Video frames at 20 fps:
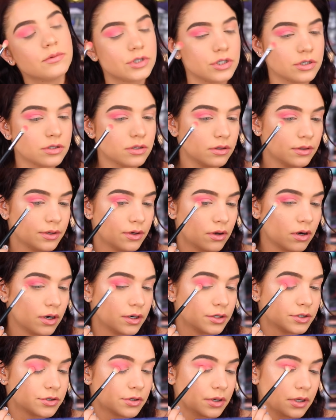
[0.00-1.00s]
was just a little
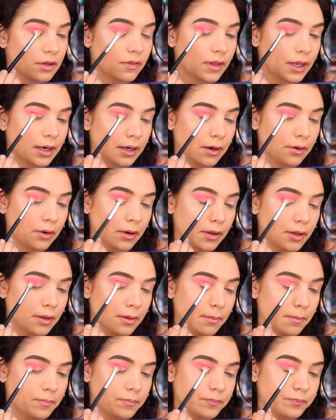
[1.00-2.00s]
harsh right in that
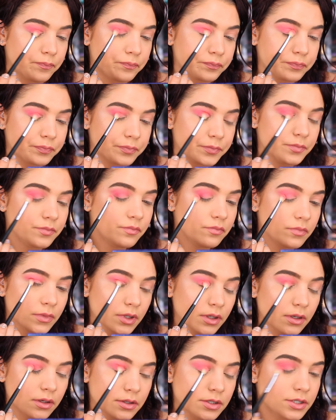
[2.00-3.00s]
area.
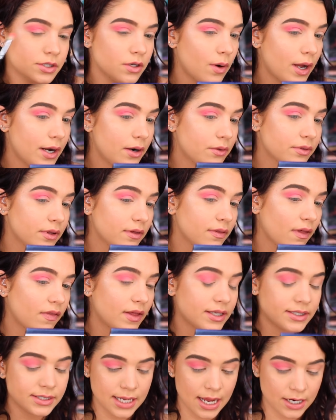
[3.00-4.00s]
So I don't think that
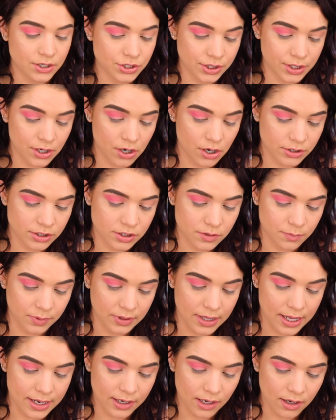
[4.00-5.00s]
that's actually hard to
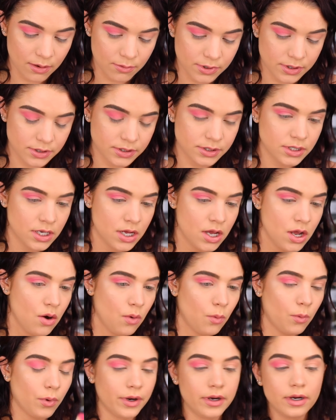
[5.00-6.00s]
blend. I was
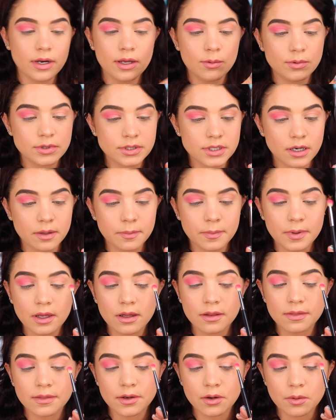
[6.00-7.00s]
worried it was gonna be
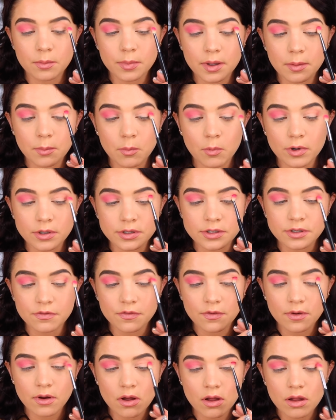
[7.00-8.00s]
a little bit more
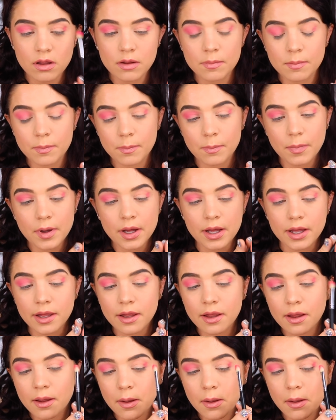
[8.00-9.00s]
difficult, but